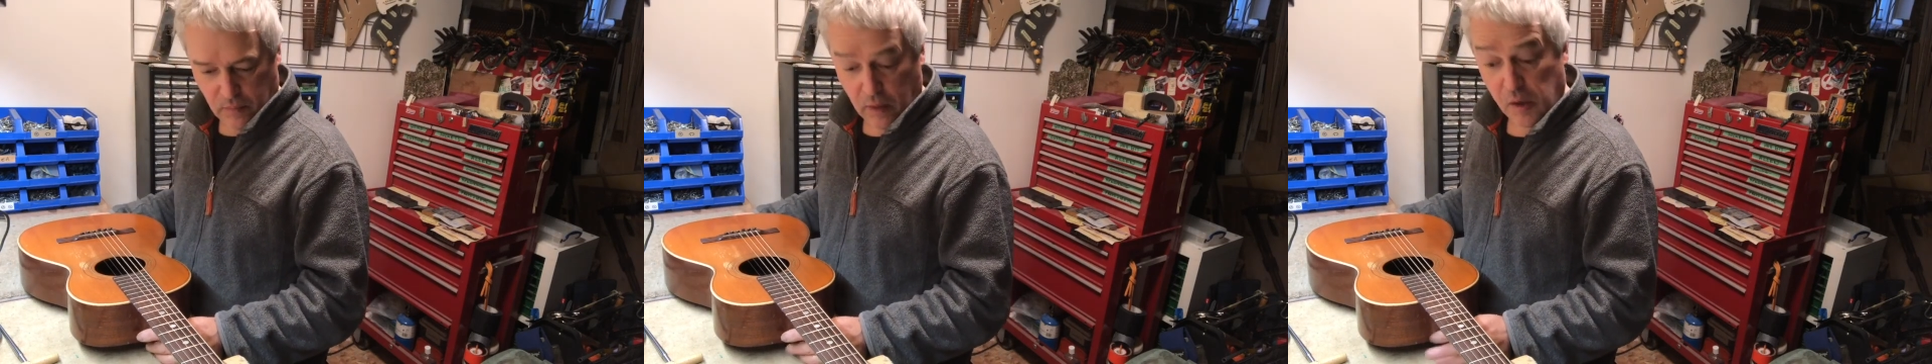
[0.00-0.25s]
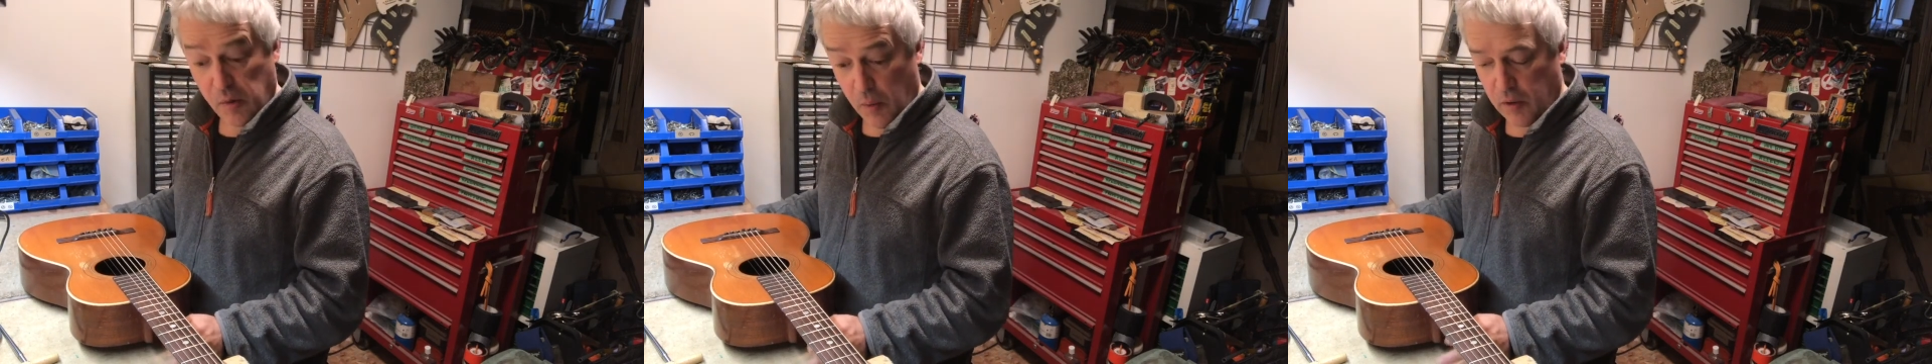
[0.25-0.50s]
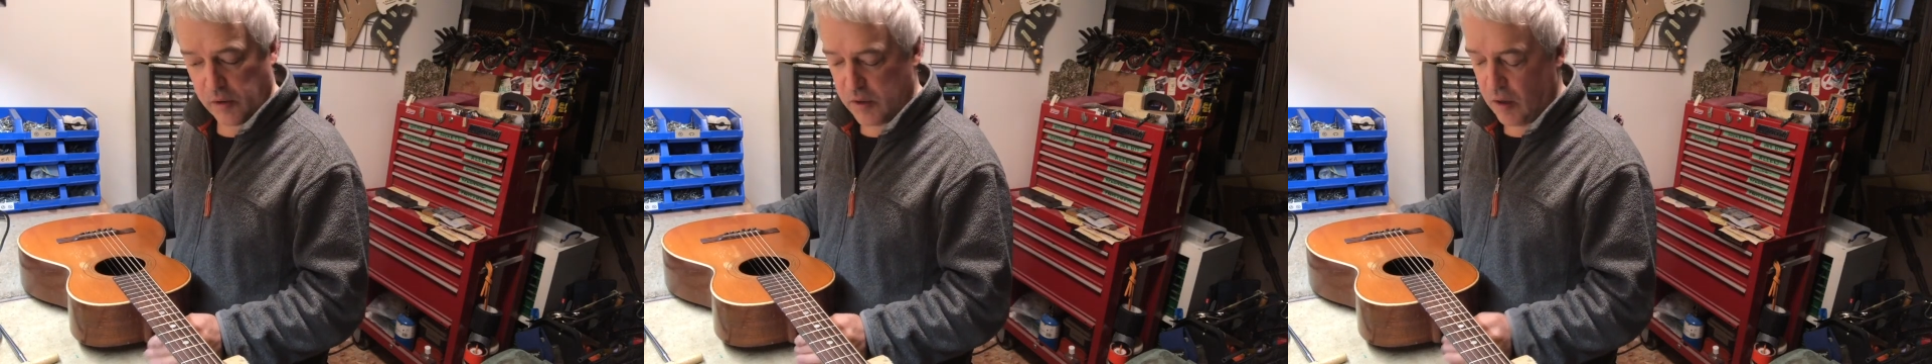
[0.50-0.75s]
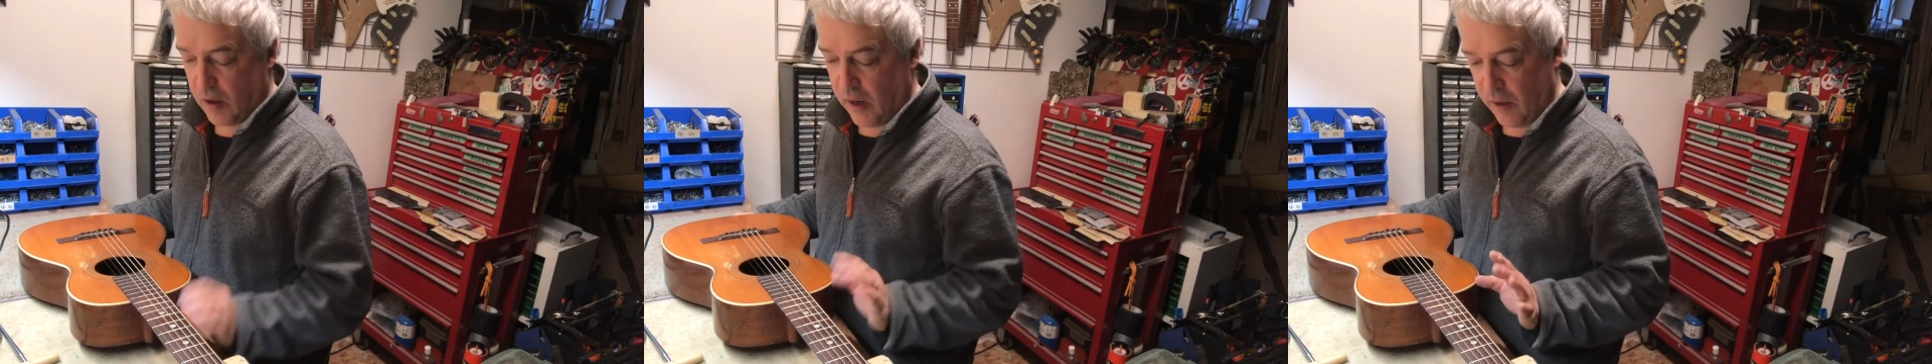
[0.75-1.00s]
Small
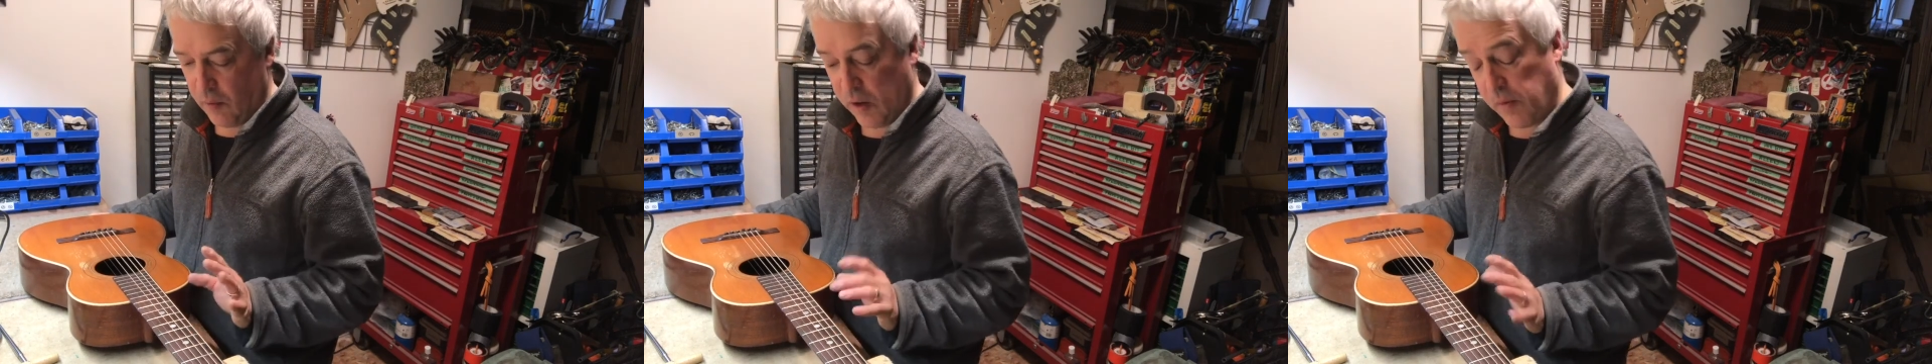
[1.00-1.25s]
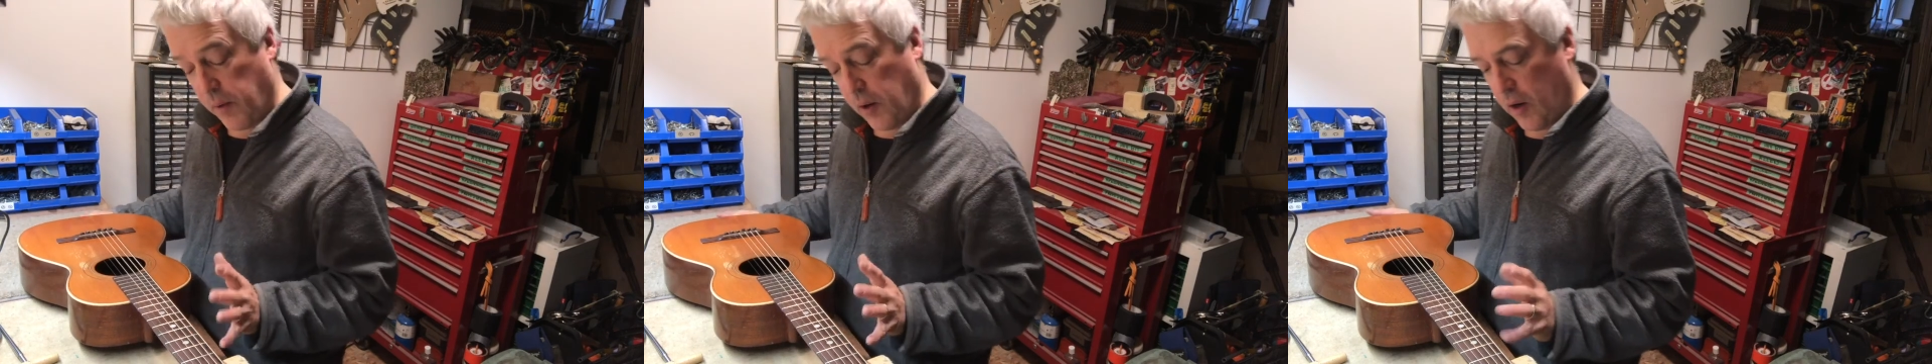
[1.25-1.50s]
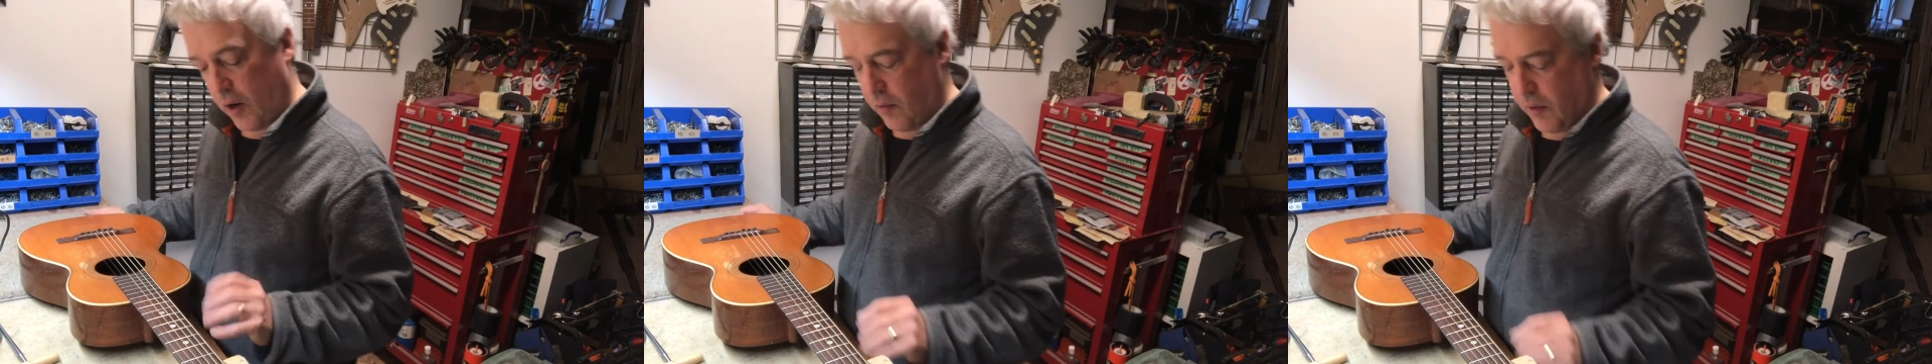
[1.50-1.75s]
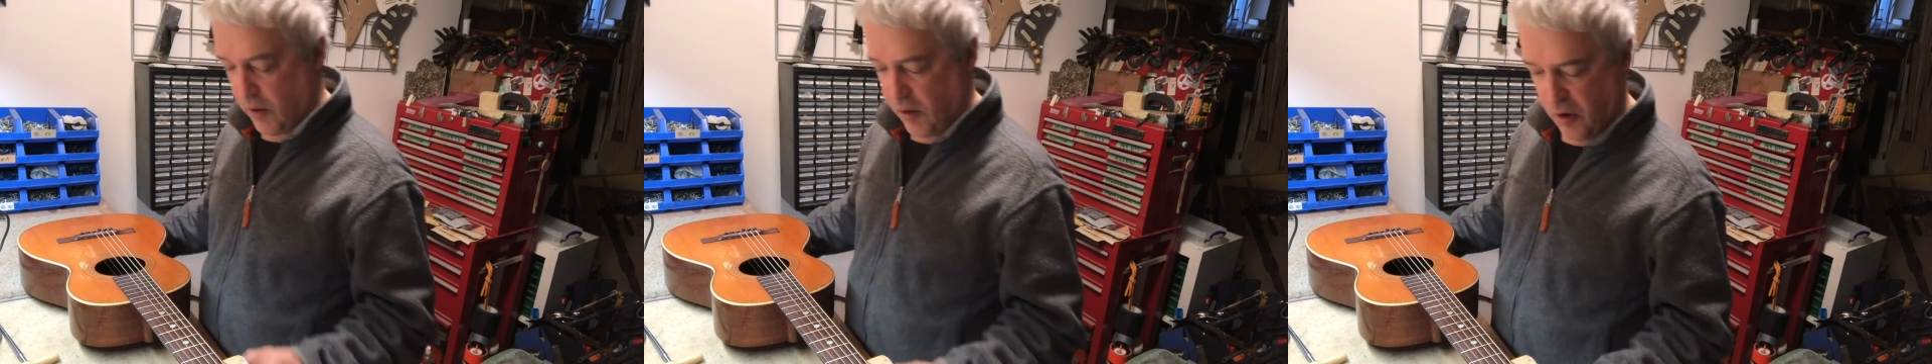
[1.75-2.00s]
guitar. Anyway, it's about 100 years